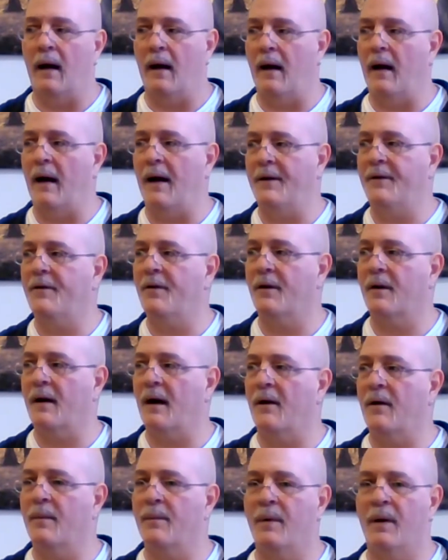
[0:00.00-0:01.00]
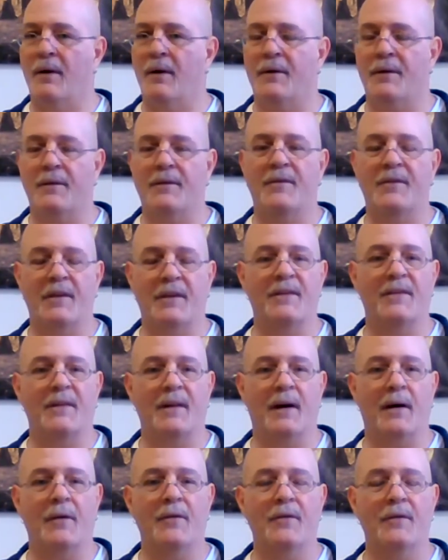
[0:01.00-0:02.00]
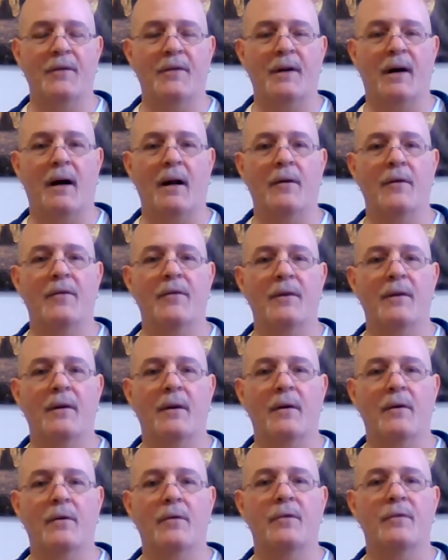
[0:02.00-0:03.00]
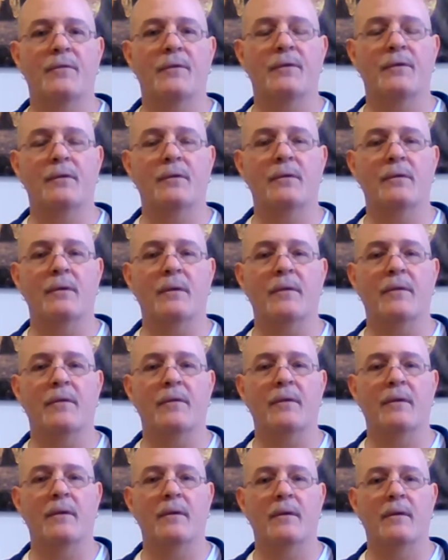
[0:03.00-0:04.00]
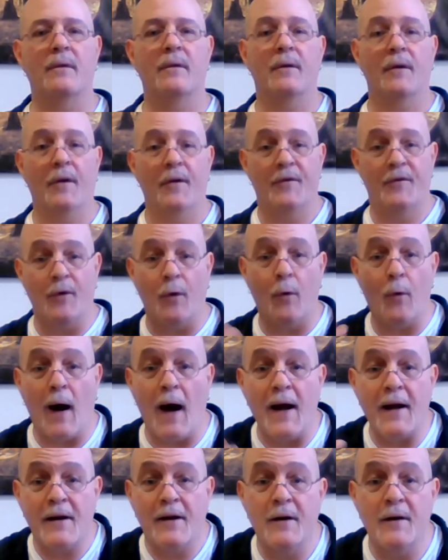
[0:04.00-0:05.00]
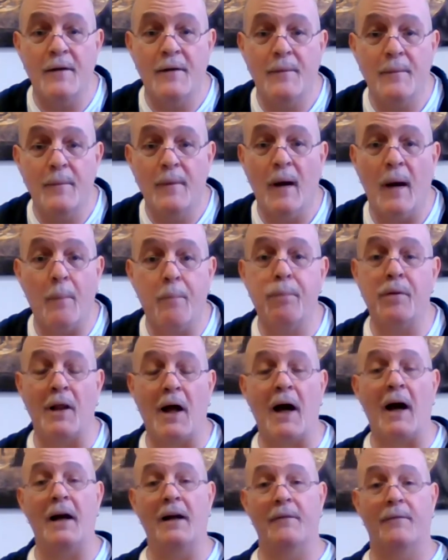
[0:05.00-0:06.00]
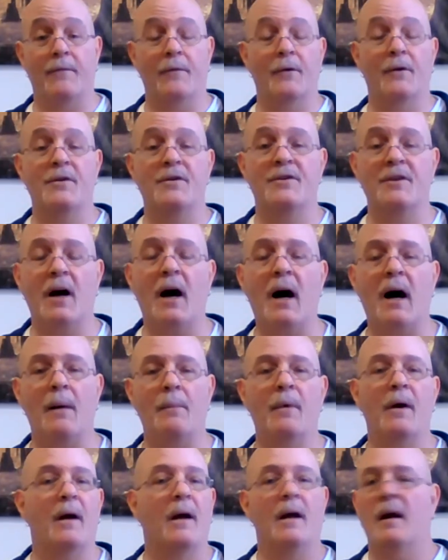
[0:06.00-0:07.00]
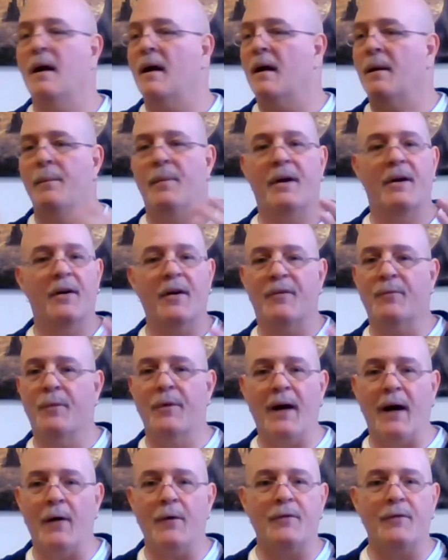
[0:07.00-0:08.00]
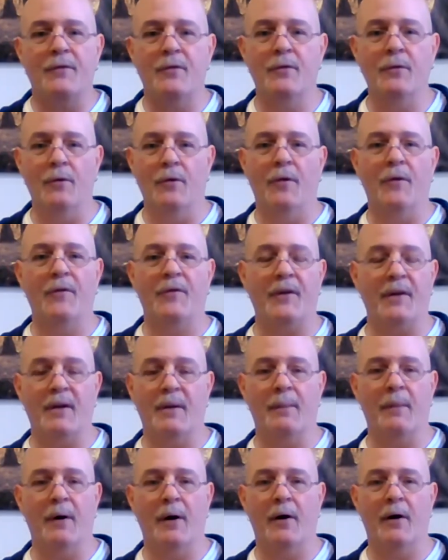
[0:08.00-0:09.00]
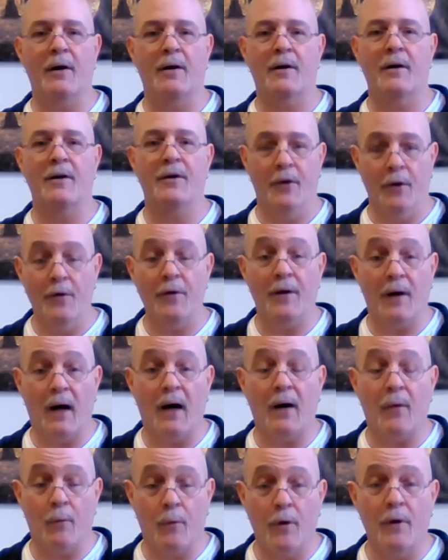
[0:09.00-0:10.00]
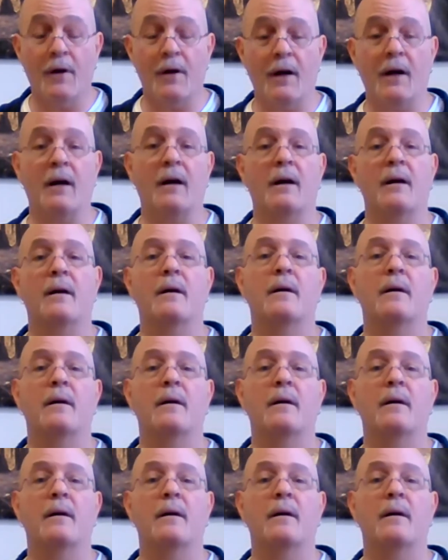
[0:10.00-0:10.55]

I took out about $6,000 in loans for tools so I could apply for a job, because without tools in America, you're not working.